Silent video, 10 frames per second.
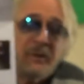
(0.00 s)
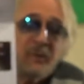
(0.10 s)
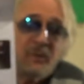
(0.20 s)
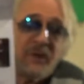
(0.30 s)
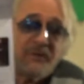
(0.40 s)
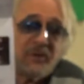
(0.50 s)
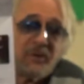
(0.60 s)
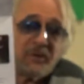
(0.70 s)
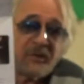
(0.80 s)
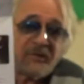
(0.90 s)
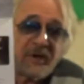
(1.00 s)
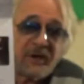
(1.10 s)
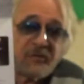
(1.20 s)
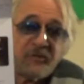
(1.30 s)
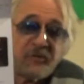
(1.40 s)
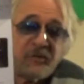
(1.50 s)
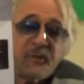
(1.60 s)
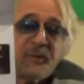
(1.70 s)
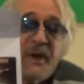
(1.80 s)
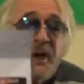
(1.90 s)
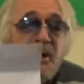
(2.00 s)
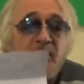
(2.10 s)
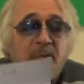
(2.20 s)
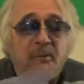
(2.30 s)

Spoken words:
you will have a card attached. Now,